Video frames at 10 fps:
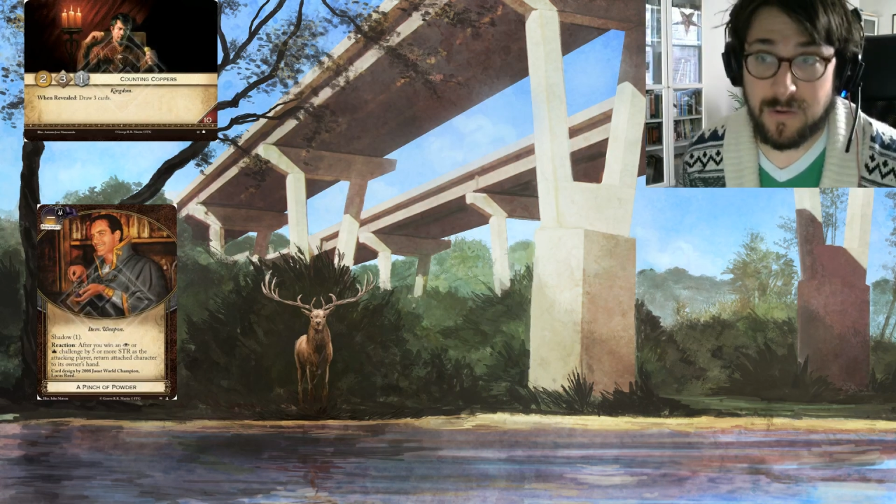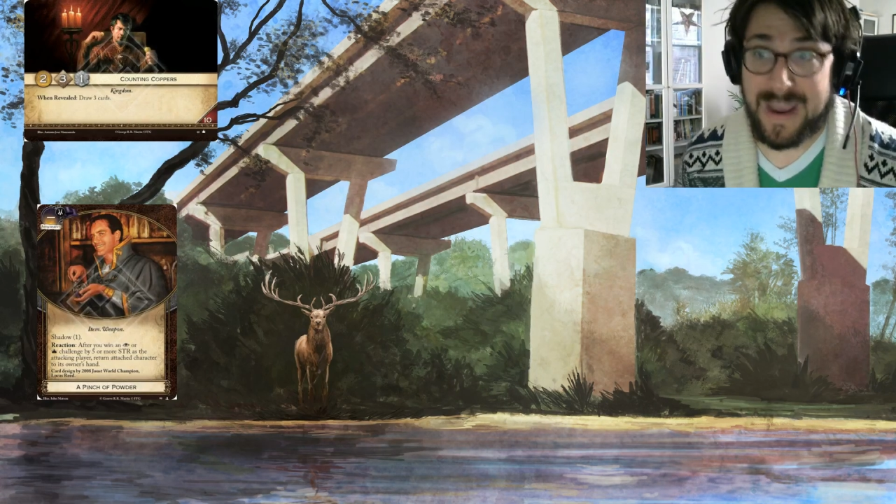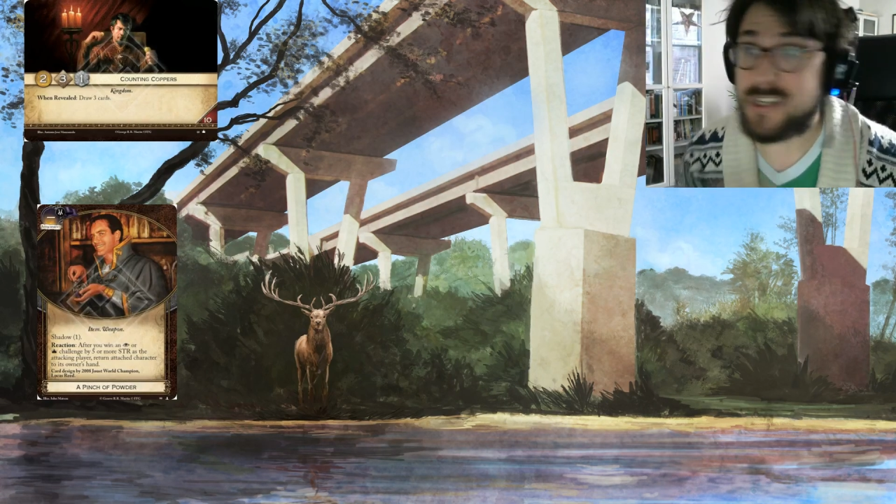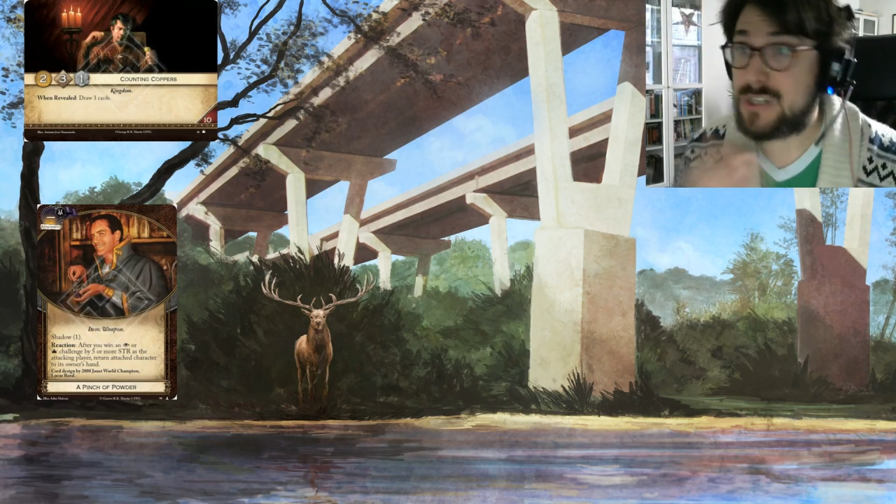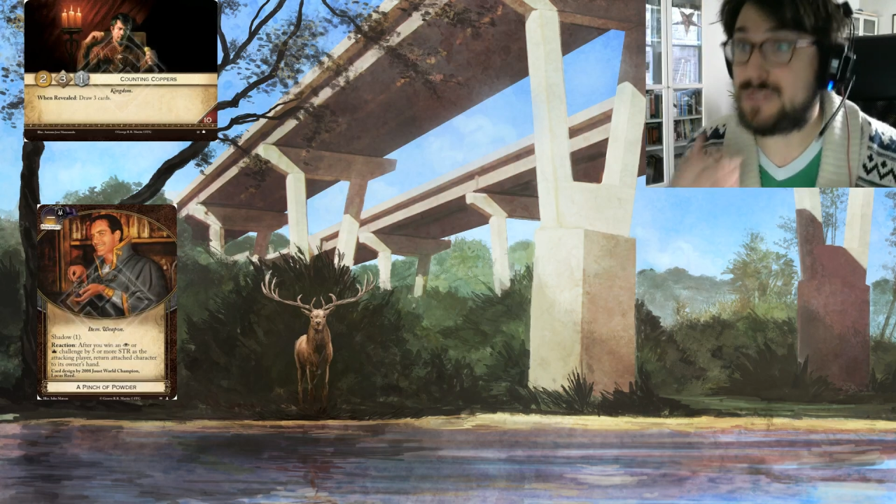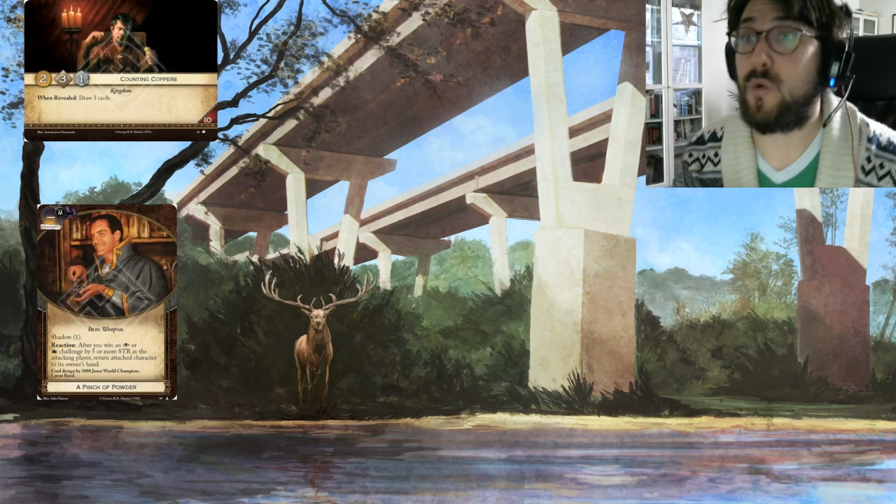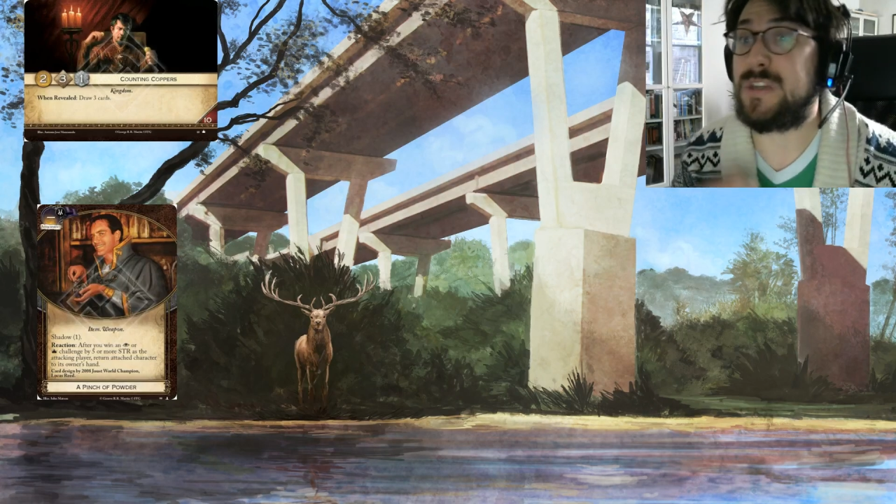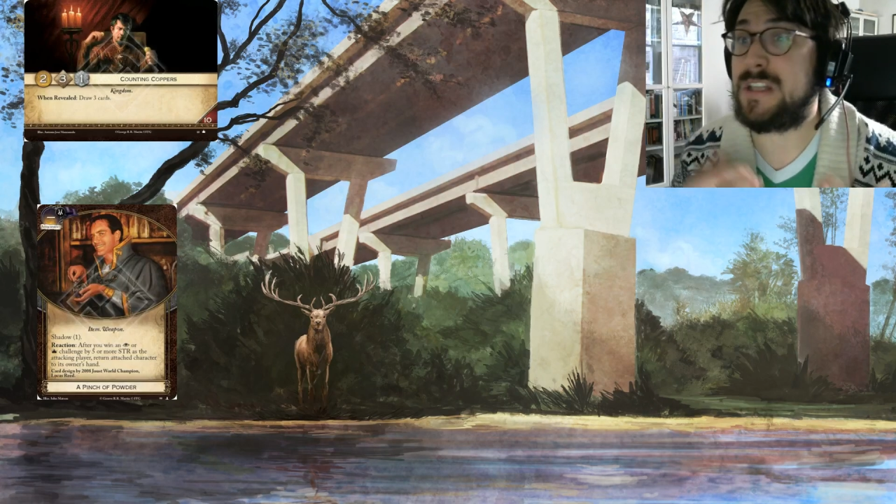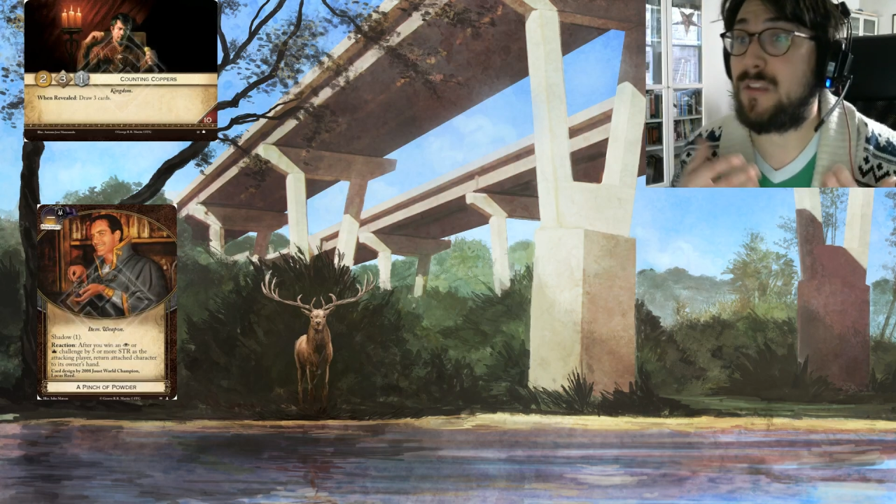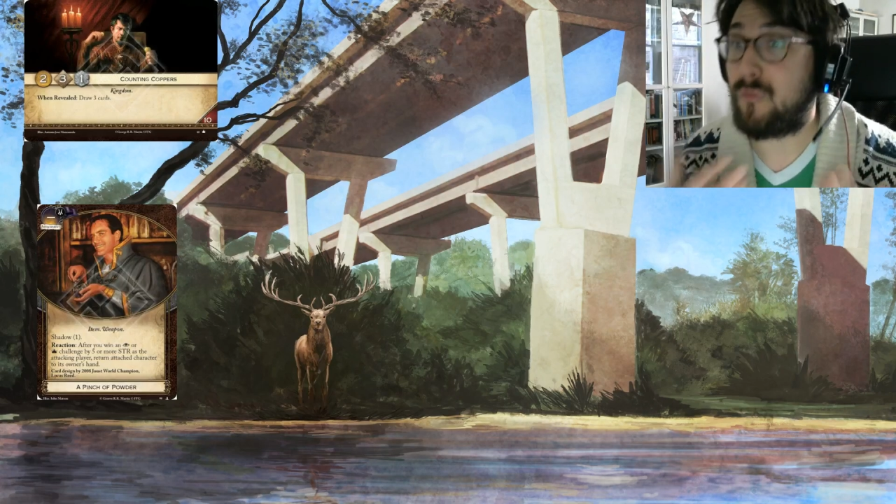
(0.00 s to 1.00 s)
interaction is, of
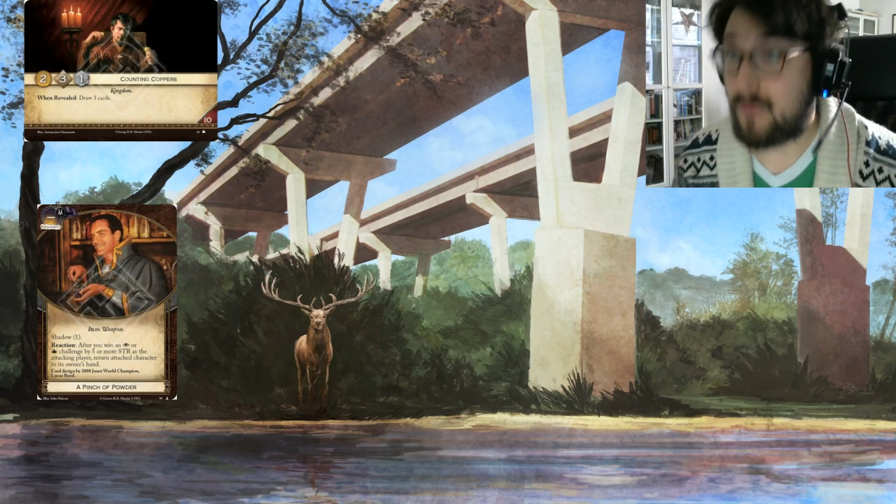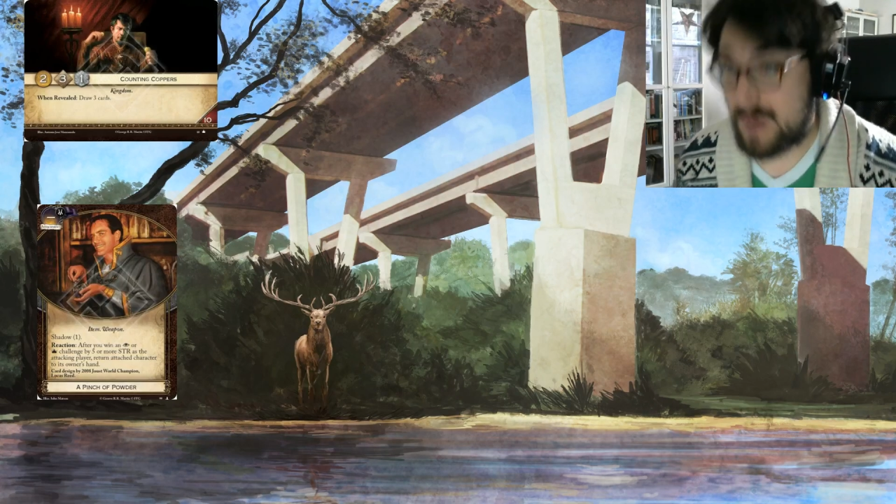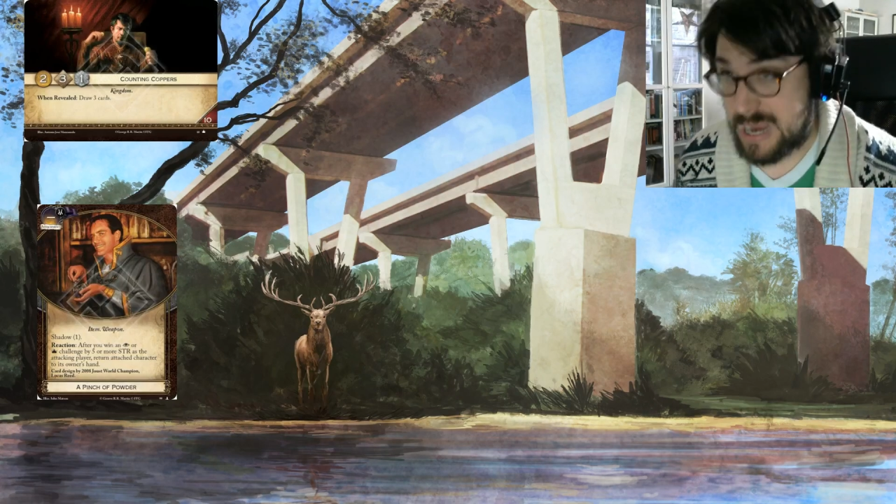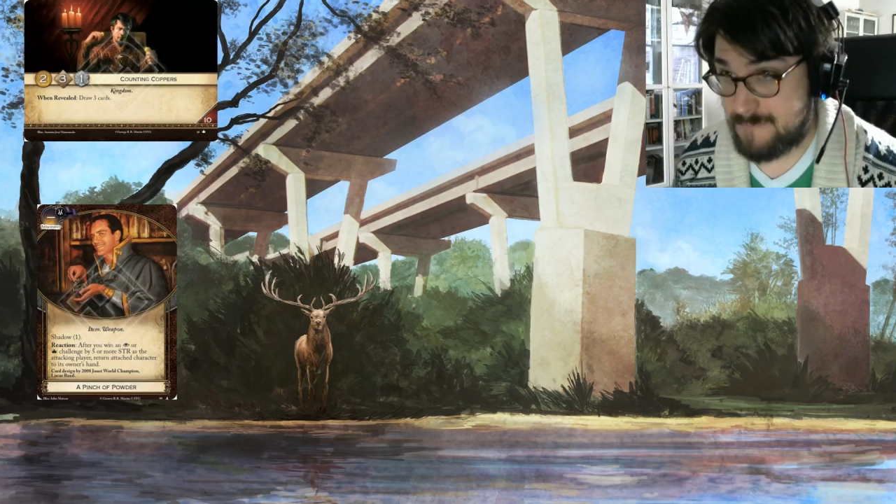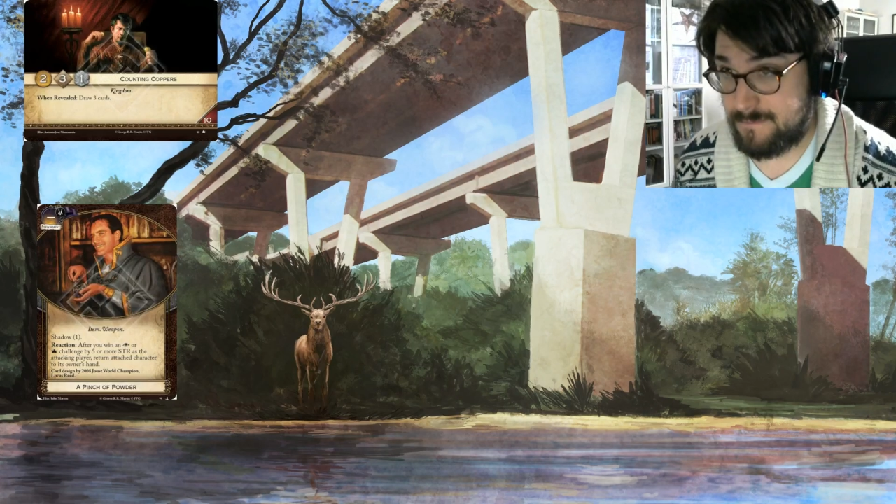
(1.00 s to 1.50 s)
course, it's free.